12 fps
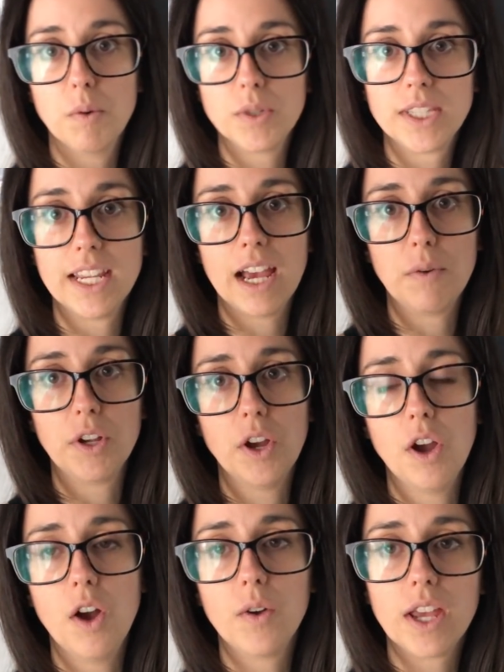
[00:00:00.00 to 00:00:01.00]
but we'll see how it go
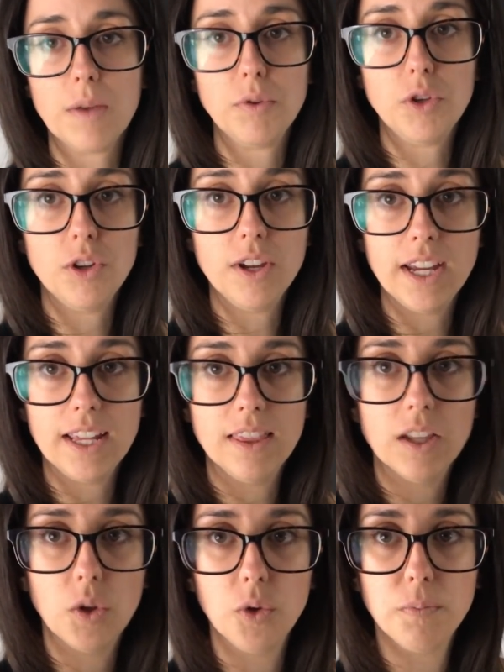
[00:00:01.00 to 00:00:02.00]
I'll keep you
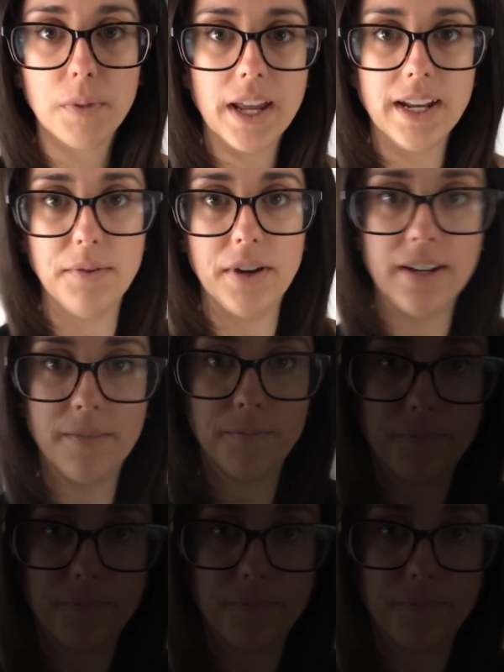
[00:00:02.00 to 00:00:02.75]
in the loop anyway